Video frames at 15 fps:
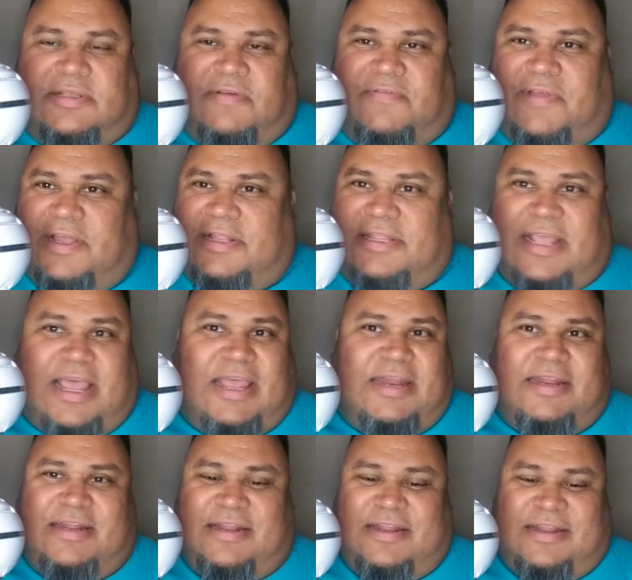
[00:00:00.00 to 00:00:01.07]
stuff like
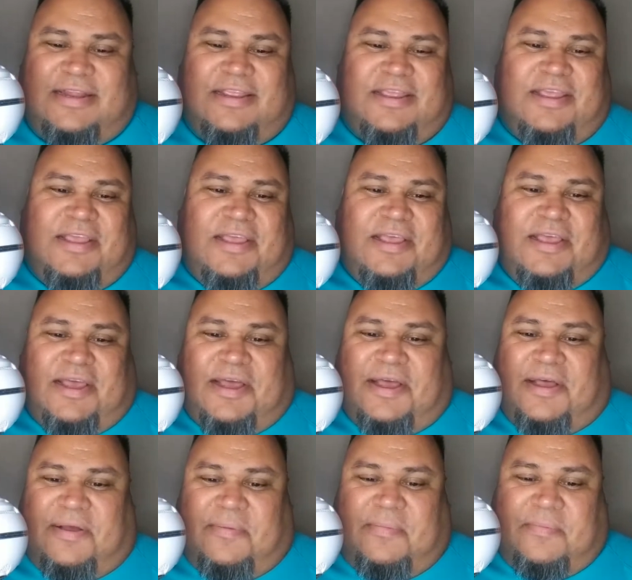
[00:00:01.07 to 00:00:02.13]
that.
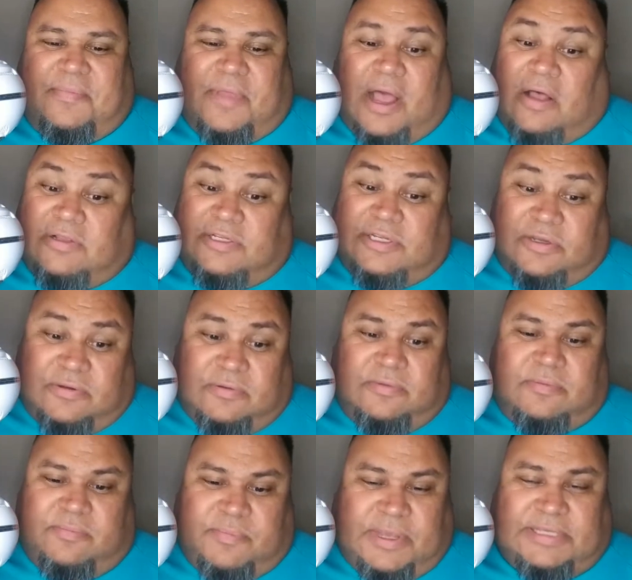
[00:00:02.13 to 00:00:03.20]
Um,
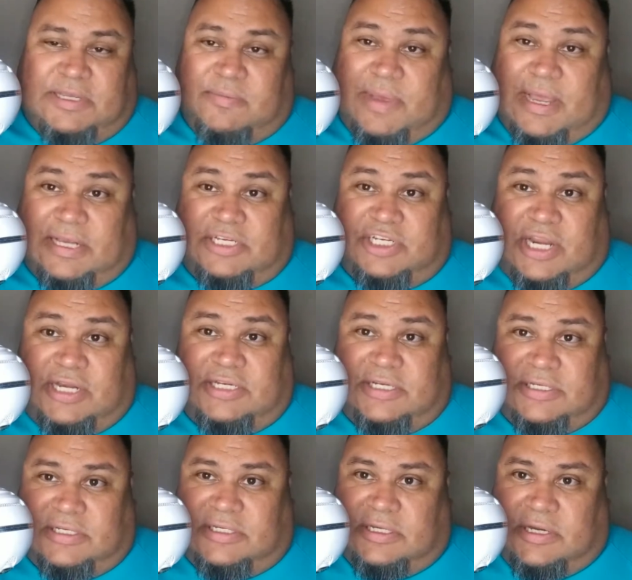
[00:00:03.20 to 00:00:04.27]
also, basically my
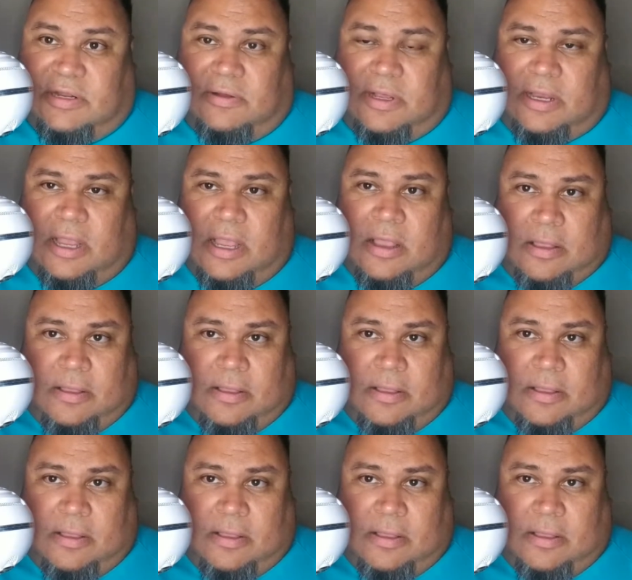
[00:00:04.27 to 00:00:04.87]
exchanges, you know, like